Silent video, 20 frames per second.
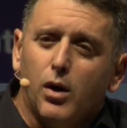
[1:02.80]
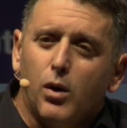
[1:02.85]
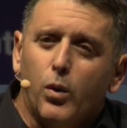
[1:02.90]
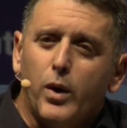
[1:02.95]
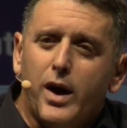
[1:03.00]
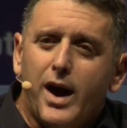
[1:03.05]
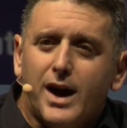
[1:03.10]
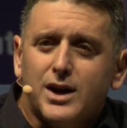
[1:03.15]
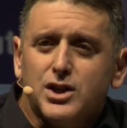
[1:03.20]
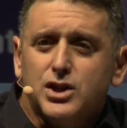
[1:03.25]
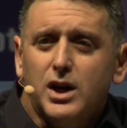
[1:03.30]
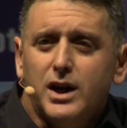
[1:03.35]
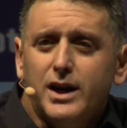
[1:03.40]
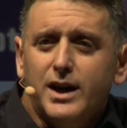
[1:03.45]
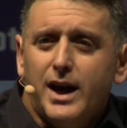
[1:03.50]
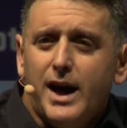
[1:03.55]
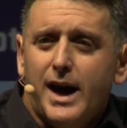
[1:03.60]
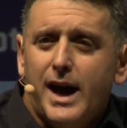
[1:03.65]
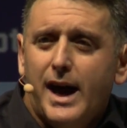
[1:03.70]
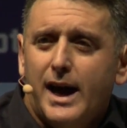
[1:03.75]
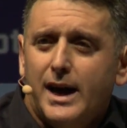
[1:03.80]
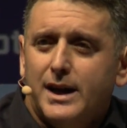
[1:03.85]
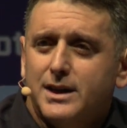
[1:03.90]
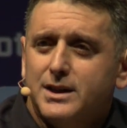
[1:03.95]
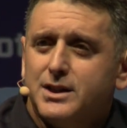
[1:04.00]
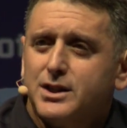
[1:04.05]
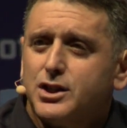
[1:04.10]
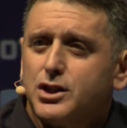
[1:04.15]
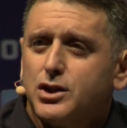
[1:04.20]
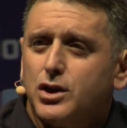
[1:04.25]
We actually add a
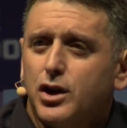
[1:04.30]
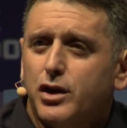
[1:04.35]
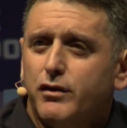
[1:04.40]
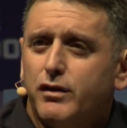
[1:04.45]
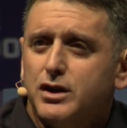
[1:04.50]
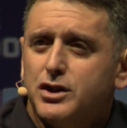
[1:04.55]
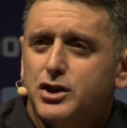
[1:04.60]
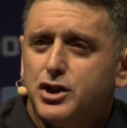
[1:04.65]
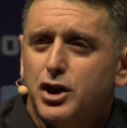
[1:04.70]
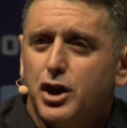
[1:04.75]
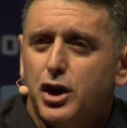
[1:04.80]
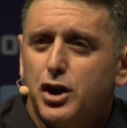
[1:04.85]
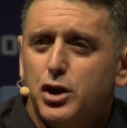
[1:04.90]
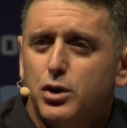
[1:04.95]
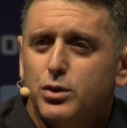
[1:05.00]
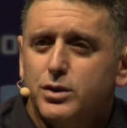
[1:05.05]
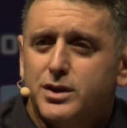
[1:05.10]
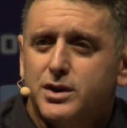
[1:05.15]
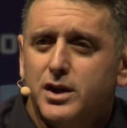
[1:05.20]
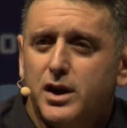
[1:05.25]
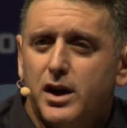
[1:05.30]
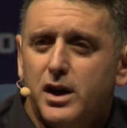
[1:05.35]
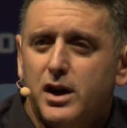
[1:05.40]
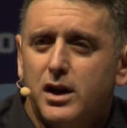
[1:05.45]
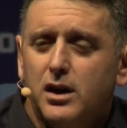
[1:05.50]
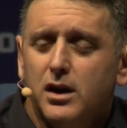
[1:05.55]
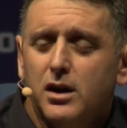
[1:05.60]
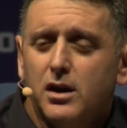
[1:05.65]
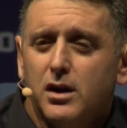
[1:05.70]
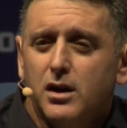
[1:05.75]
service in a new
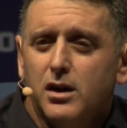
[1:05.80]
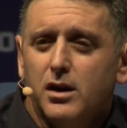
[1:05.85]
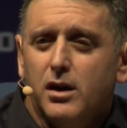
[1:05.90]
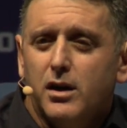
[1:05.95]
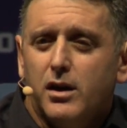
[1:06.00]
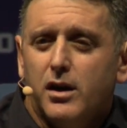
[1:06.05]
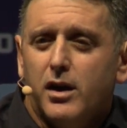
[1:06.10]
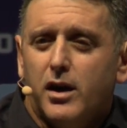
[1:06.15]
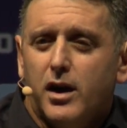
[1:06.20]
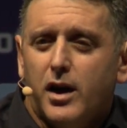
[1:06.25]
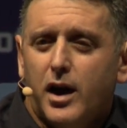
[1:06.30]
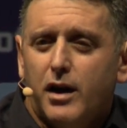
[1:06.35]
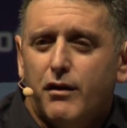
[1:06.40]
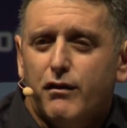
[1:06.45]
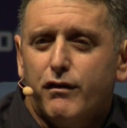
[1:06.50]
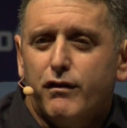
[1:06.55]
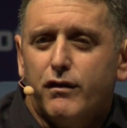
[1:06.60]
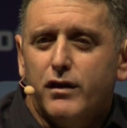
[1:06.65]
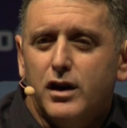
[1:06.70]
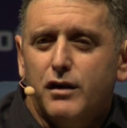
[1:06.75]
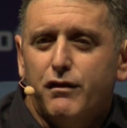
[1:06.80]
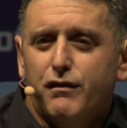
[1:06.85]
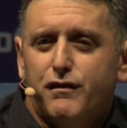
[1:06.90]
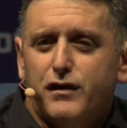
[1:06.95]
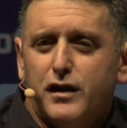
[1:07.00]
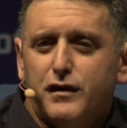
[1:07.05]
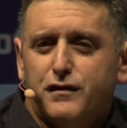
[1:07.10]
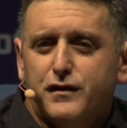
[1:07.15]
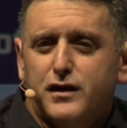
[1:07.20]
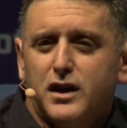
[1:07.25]
city every
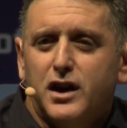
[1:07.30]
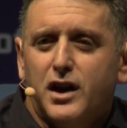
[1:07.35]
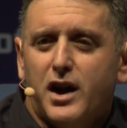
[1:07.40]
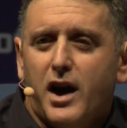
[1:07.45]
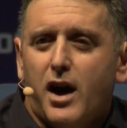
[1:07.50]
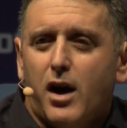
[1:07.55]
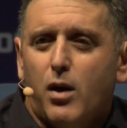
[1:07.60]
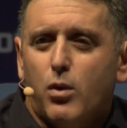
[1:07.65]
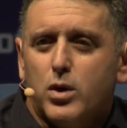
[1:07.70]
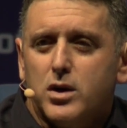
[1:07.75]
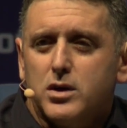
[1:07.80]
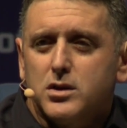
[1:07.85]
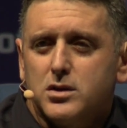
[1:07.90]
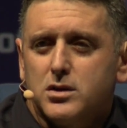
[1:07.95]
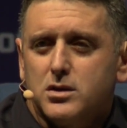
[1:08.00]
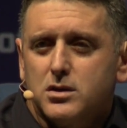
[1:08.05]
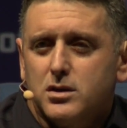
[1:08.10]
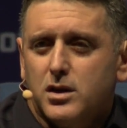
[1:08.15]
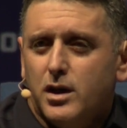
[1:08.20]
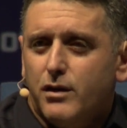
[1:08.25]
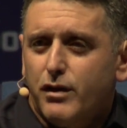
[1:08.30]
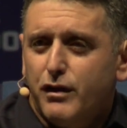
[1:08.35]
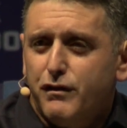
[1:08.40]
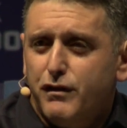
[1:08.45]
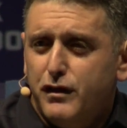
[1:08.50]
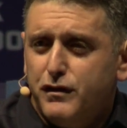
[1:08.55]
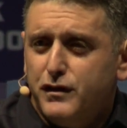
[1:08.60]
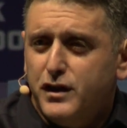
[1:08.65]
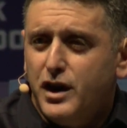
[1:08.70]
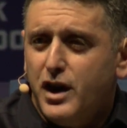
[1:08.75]
15 hours. Every
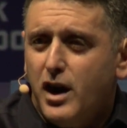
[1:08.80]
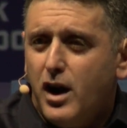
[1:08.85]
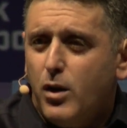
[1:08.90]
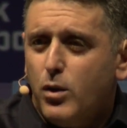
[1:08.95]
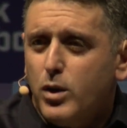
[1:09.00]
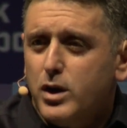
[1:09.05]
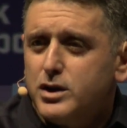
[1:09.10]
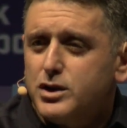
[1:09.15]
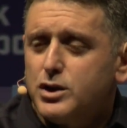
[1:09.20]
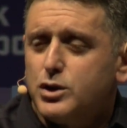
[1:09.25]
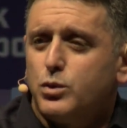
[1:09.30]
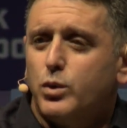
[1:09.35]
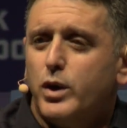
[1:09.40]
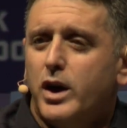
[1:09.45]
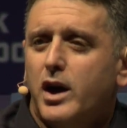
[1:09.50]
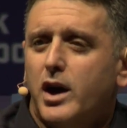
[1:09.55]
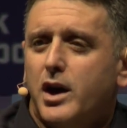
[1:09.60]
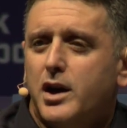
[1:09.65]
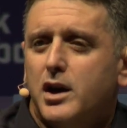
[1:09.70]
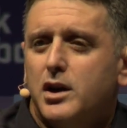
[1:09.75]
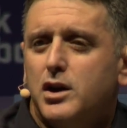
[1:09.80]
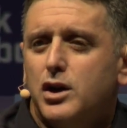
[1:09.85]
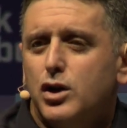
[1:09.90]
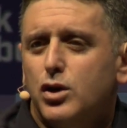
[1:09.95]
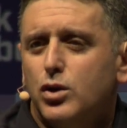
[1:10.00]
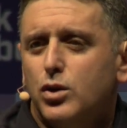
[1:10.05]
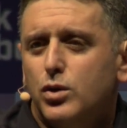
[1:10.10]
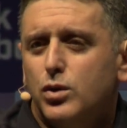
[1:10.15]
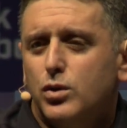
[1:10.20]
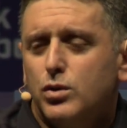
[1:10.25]
15 hours, we add a
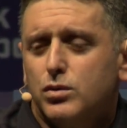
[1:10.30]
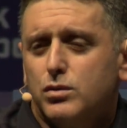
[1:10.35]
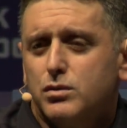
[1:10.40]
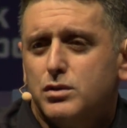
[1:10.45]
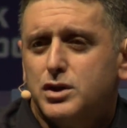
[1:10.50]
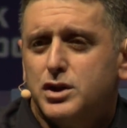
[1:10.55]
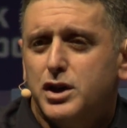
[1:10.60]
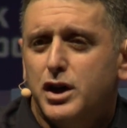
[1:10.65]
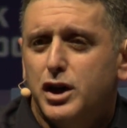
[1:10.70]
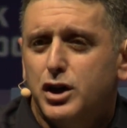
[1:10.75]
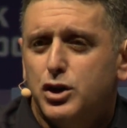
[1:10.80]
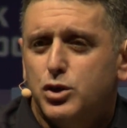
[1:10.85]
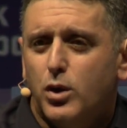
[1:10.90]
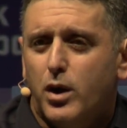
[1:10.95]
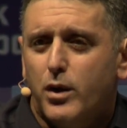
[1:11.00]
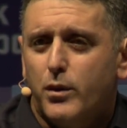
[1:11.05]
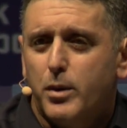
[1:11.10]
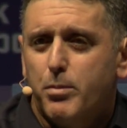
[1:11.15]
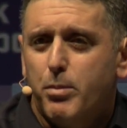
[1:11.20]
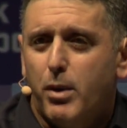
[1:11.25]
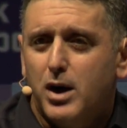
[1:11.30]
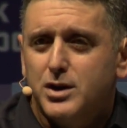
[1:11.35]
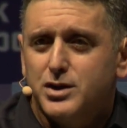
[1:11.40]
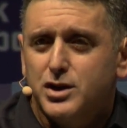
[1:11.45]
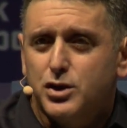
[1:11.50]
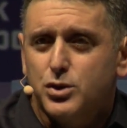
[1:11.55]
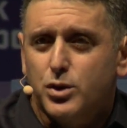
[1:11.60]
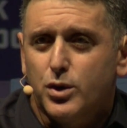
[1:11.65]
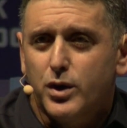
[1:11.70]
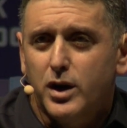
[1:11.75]
new city to our
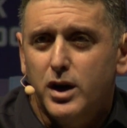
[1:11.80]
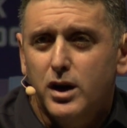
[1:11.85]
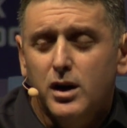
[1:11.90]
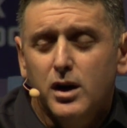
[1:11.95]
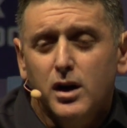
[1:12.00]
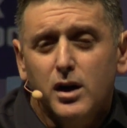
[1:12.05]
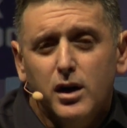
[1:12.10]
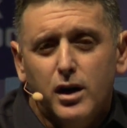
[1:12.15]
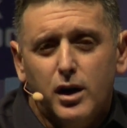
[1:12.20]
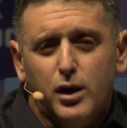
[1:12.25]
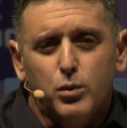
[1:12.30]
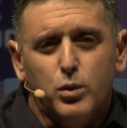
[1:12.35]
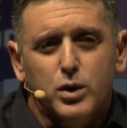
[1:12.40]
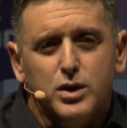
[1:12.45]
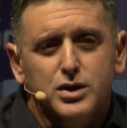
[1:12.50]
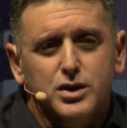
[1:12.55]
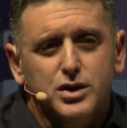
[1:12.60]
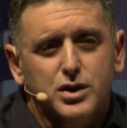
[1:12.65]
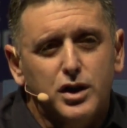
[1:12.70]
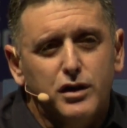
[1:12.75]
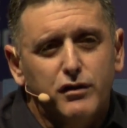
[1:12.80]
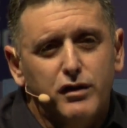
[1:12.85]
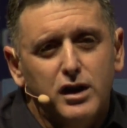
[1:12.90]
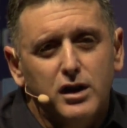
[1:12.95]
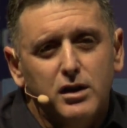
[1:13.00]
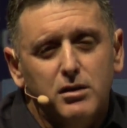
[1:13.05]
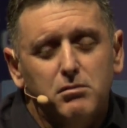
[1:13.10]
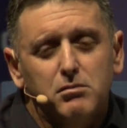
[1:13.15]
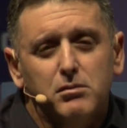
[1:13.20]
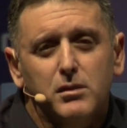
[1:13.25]
repository, and we're
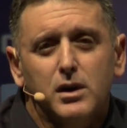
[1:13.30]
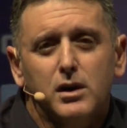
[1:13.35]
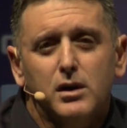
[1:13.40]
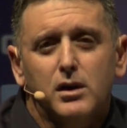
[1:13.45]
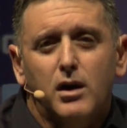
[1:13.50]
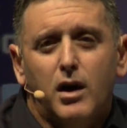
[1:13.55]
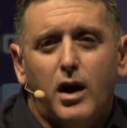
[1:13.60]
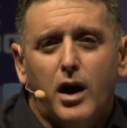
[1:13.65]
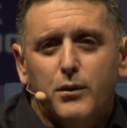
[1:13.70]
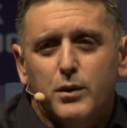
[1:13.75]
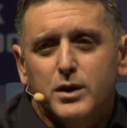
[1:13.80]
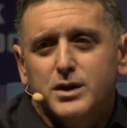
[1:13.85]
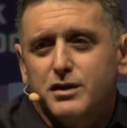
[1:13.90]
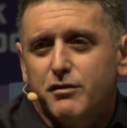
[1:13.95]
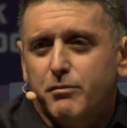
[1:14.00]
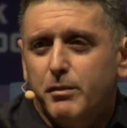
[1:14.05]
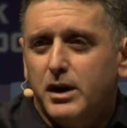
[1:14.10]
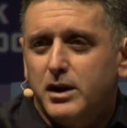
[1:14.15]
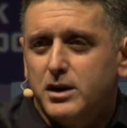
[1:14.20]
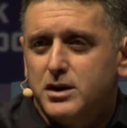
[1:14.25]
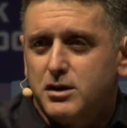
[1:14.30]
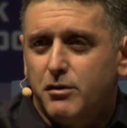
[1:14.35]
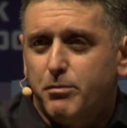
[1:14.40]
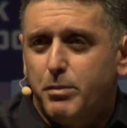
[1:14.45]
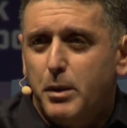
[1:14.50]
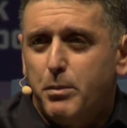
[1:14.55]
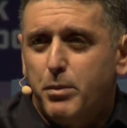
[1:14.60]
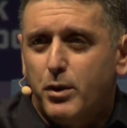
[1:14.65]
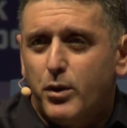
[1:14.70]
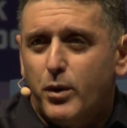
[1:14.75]
serving hundreds of millions of
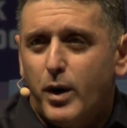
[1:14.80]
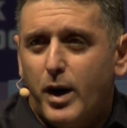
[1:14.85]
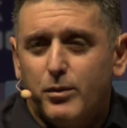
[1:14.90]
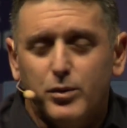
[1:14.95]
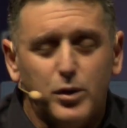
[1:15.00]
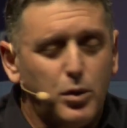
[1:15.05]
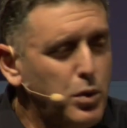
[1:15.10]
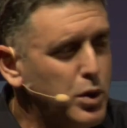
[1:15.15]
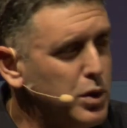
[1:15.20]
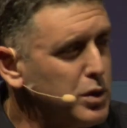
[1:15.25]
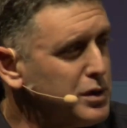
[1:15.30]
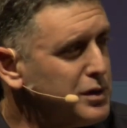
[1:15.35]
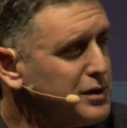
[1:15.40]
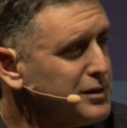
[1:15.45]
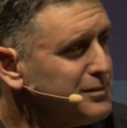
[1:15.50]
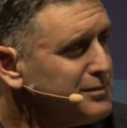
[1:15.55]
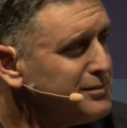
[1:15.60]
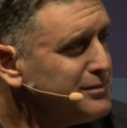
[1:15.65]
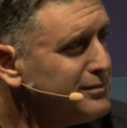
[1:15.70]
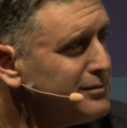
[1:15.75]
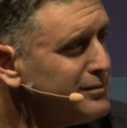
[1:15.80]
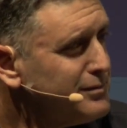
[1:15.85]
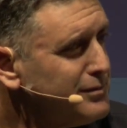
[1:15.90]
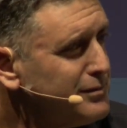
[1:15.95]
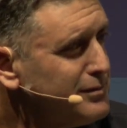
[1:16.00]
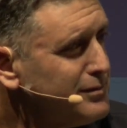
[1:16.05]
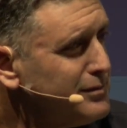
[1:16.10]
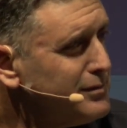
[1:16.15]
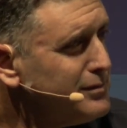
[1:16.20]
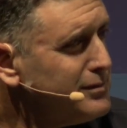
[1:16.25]
people around the world. So can you
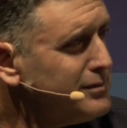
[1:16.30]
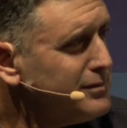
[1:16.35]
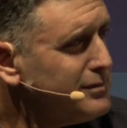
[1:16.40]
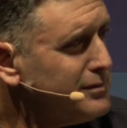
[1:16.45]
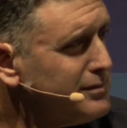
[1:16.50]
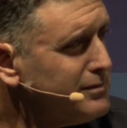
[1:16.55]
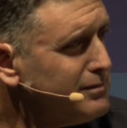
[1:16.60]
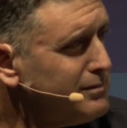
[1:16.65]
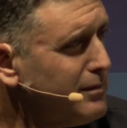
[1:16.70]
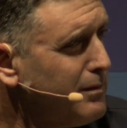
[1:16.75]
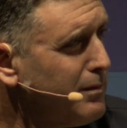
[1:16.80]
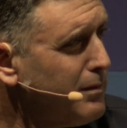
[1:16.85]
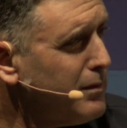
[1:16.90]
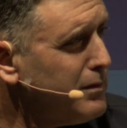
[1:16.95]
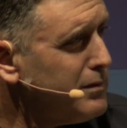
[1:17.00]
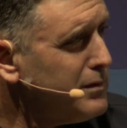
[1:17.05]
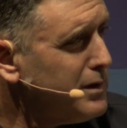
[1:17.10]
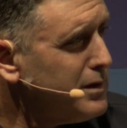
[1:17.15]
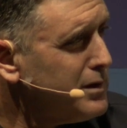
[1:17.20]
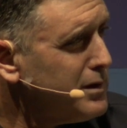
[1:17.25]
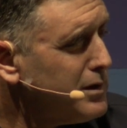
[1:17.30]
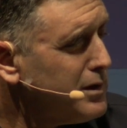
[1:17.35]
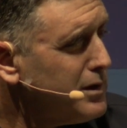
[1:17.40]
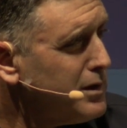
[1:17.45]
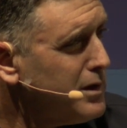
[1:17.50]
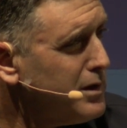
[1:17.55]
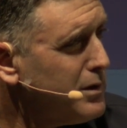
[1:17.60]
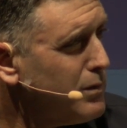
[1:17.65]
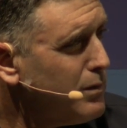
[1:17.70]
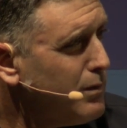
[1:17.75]
describe in a sentence
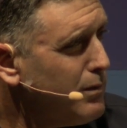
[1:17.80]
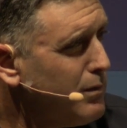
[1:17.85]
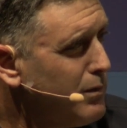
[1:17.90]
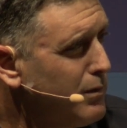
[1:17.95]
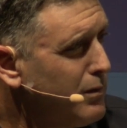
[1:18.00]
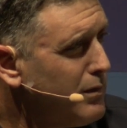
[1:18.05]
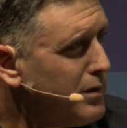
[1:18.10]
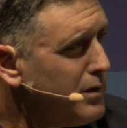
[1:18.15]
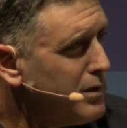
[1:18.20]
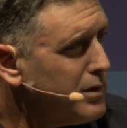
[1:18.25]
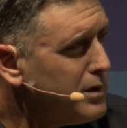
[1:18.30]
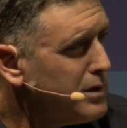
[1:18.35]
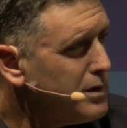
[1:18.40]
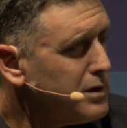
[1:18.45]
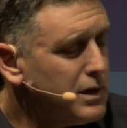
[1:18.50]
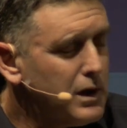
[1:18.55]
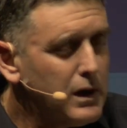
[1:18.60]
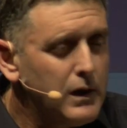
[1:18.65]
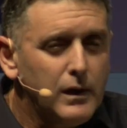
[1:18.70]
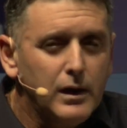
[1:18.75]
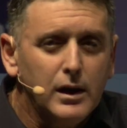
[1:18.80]
what Moovit actually is?